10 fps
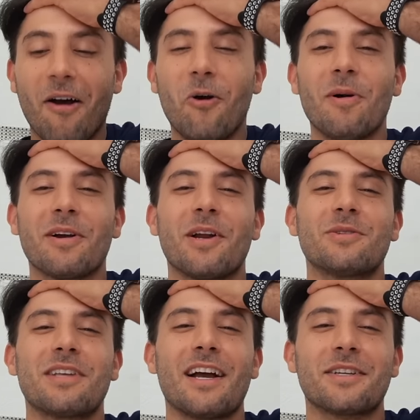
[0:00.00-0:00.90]
Oh my god, I was
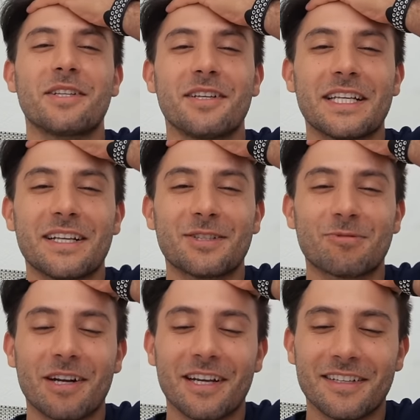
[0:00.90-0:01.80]
actually gonna Which guess pick
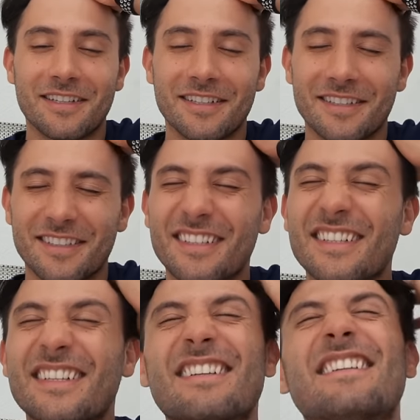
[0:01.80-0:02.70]
red. Which birdie is
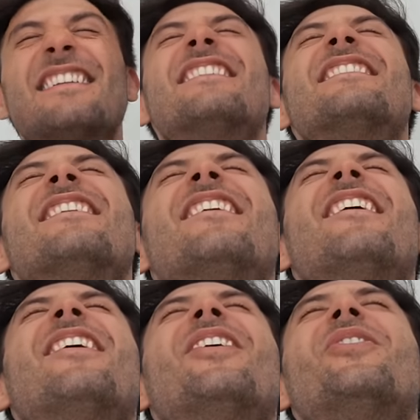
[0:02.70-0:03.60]
correct?
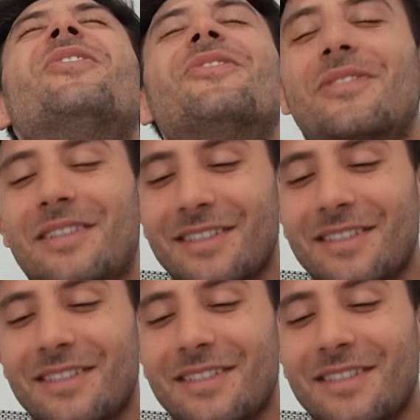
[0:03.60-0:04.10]
No.